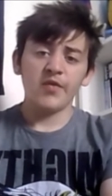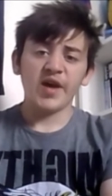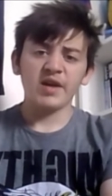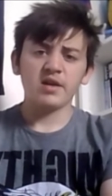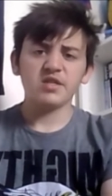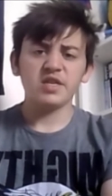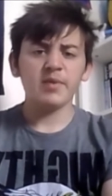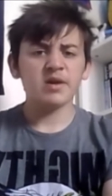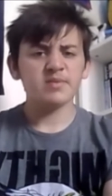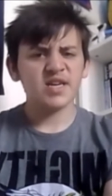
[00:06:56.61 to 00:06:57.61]
and she
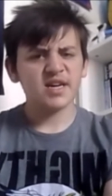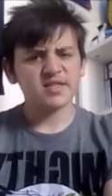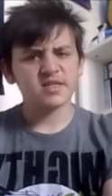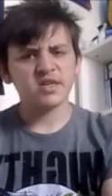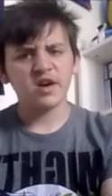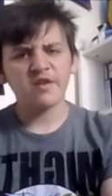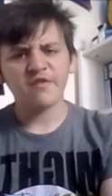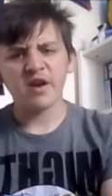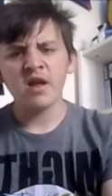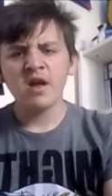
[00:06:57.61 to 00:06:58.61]
becomes Kick-Ass's
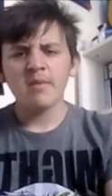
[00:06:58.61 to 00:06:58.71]
girlfriend.